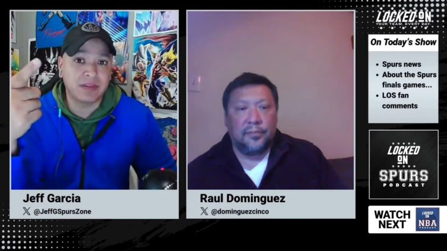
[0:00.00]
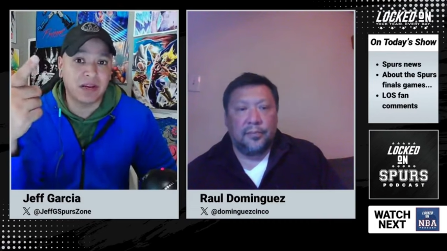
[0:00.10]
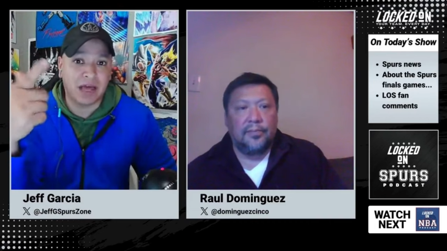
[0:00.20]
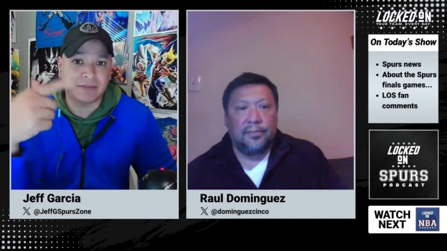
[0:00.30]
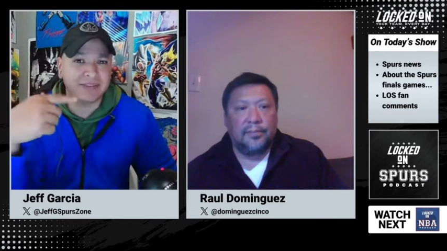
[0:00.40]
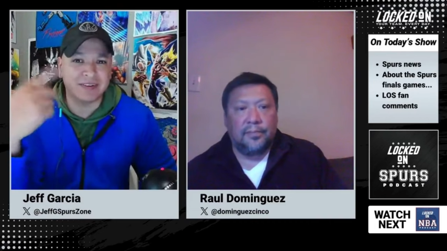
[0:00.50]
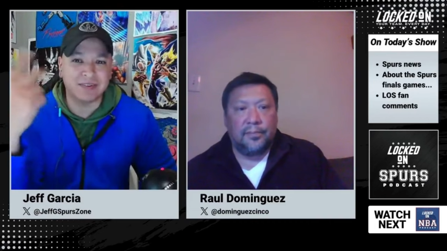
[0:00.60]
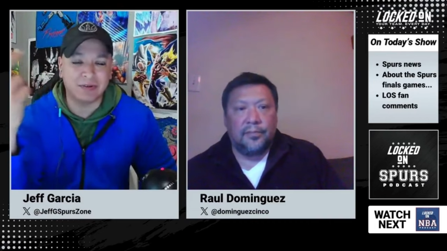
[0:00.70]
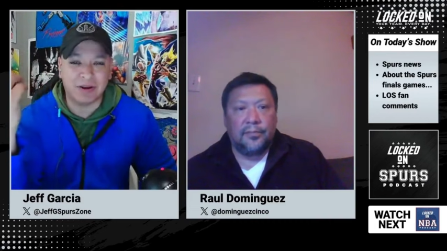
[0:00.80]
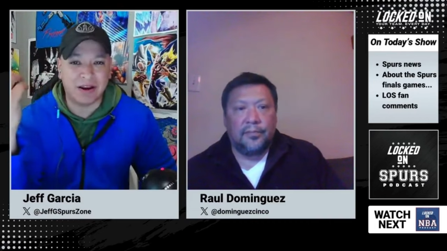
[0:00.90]
Speaker 1: A lot of mm-hmm. you know
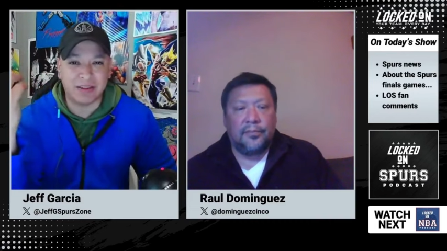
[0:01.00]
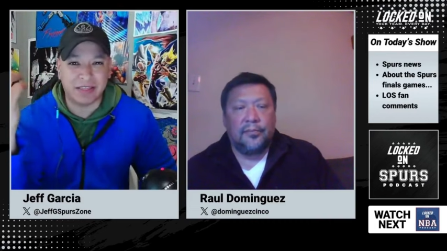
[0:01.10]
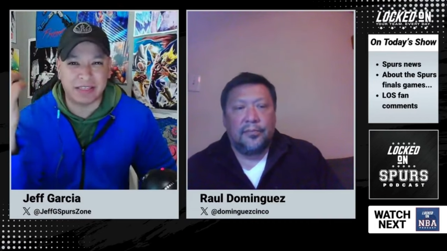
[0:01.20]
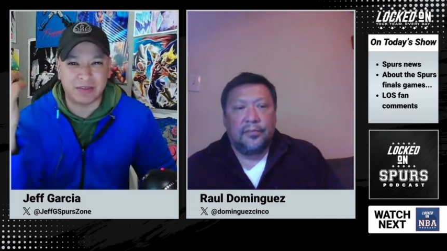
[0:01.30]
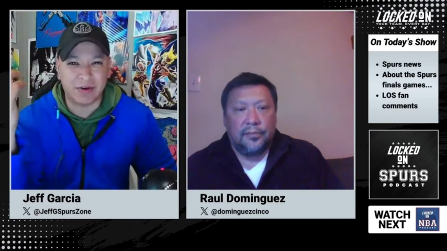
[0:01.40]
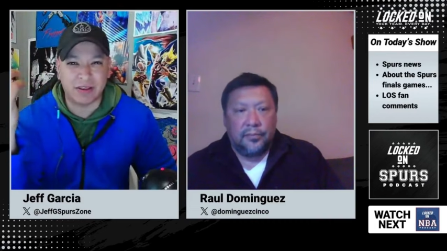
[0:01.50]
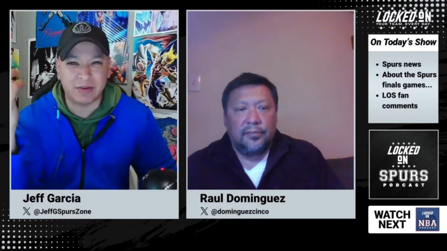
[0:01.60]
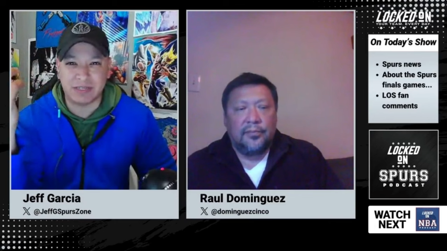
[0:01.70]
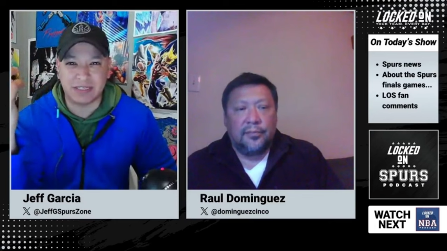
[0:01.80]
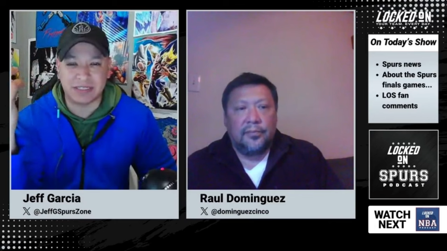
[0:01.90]
they were out. Of, I think they were at
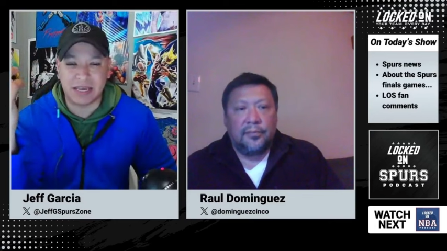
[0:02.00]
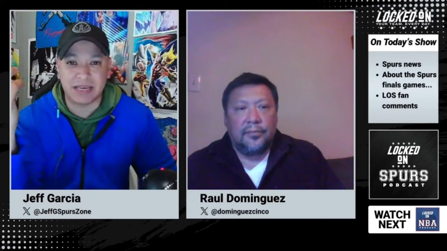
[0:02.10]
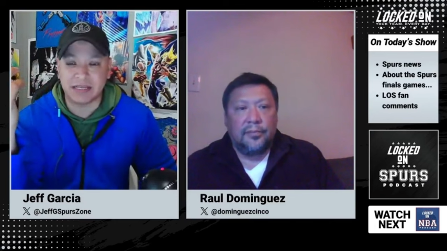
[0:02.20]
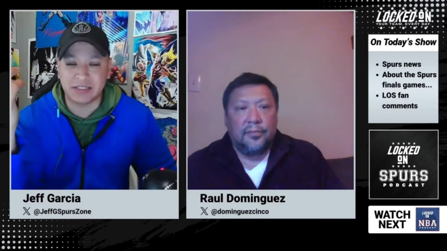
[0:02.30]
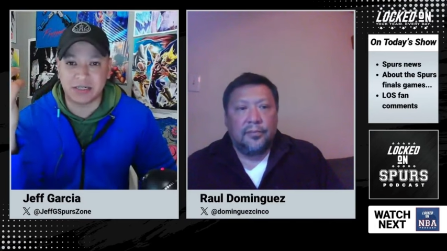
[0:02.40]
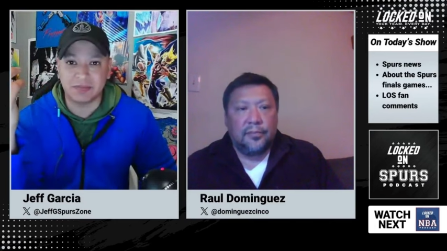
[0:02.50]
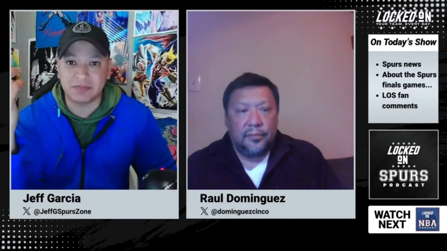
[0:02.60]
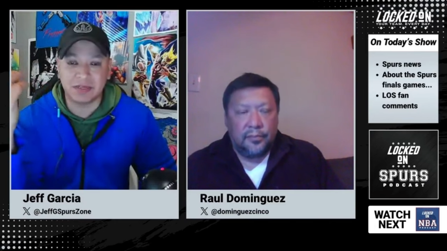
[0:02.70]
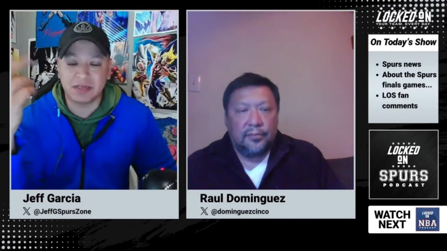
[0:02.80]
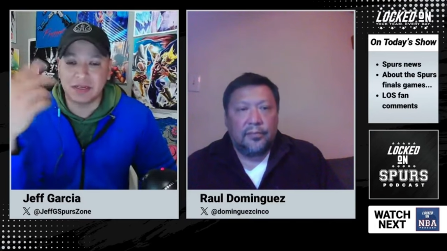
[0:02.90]
UTSA gym, mm-hmm.